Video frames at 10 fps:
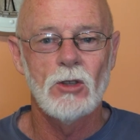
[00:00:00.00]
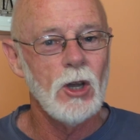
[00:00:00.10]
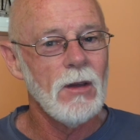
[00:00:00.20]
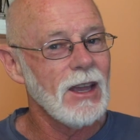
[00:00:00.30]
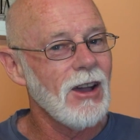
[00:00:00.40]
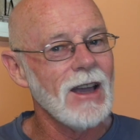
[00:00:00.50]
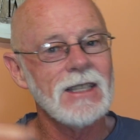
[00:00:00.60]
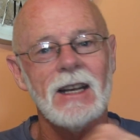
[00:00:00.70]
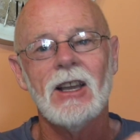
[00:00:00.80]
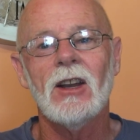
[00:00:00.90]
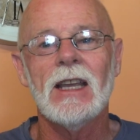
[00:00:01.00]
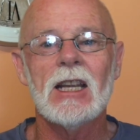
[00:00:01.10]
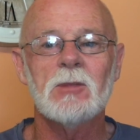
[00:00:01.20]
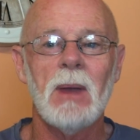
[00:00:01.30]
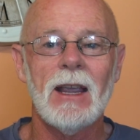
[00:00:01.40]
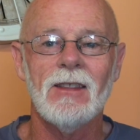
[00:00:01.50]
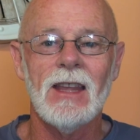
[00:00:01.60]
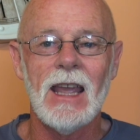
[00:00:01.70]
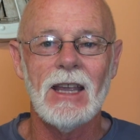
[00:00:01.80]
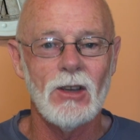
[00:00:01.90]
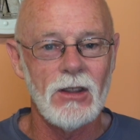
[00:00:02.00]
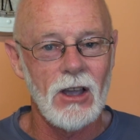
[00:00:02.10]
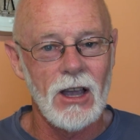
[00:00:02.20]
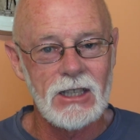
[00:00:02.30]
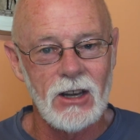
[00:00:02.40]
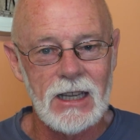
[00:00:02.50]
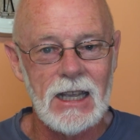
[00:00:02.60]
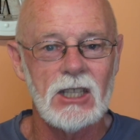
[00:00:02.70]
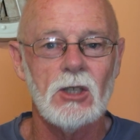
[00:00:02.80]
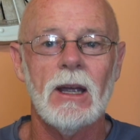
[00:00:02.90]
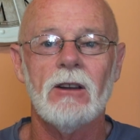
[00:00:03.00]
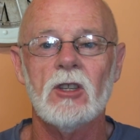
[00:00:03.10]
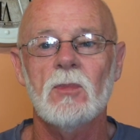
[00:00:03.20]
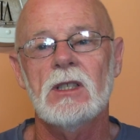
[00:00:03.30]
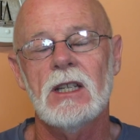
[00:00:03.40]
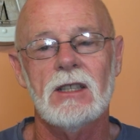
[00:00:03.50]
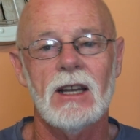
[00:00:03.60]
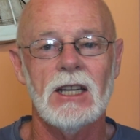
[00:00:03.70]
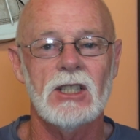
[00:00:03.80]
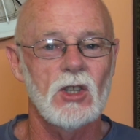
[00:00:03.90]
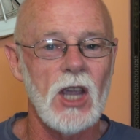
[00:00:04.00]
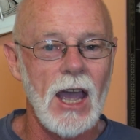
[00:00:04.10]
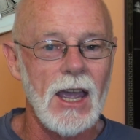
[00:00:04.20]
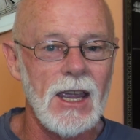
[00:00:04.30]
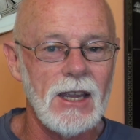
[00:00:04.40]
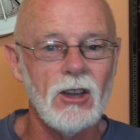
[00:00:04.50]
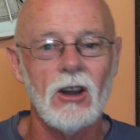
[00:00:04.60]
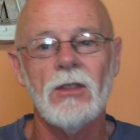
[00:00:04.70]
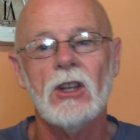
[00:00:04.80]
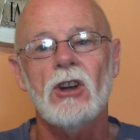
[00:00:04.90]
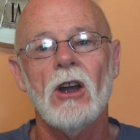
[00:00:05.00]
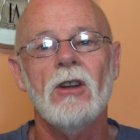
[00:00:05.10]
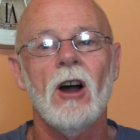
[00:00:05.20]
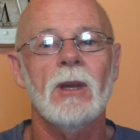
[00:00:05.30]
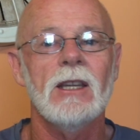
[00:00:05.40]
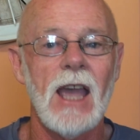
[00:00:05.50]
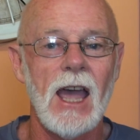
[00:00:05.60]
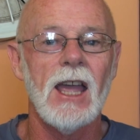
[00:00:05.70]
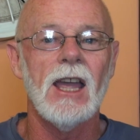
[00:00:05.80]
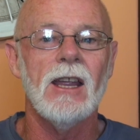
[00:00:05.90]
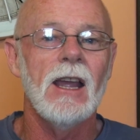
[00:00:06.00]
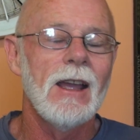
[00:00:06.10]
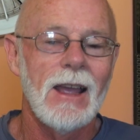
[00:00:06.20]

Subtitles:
You're the guys that are going to get us back in the air. You're the guys going to get us to our Christmas destinations. Yay, good on the drone, Hobby. Yay.